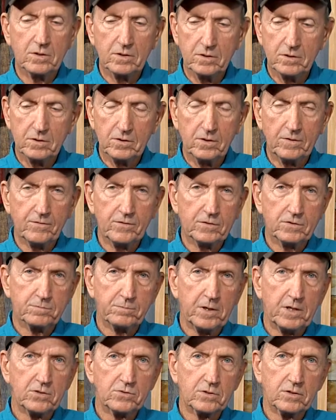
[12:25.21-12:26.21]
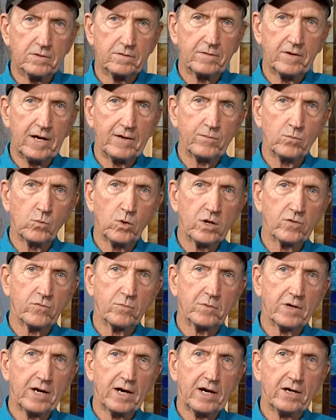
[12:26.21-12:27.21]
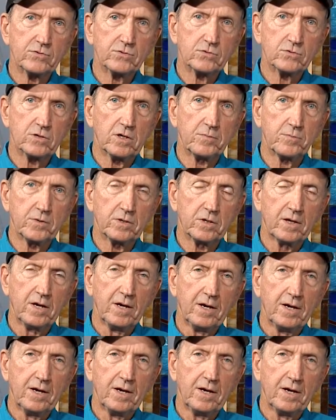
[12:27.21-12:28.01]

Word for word: You know, if you, especially if you have them away from your house or something,